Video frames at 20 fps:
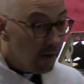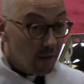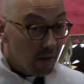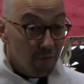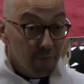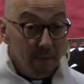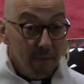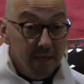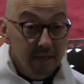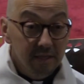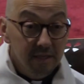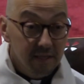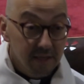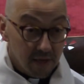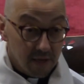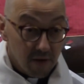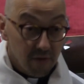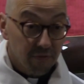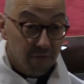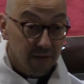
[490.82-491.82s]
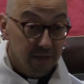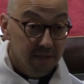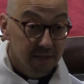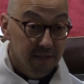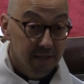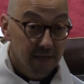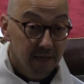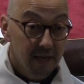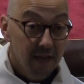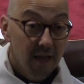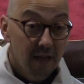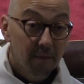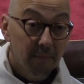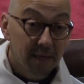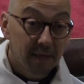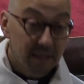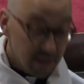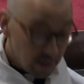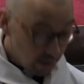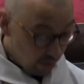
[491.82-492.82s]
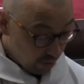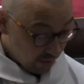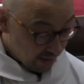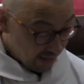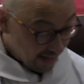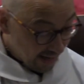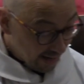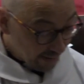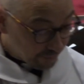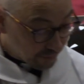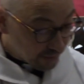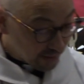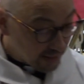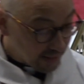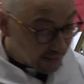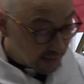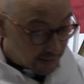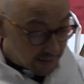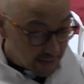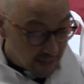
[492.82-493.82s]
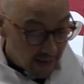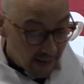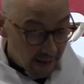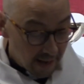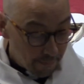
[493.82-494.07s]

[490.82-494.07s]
Love means service. It means looking after things.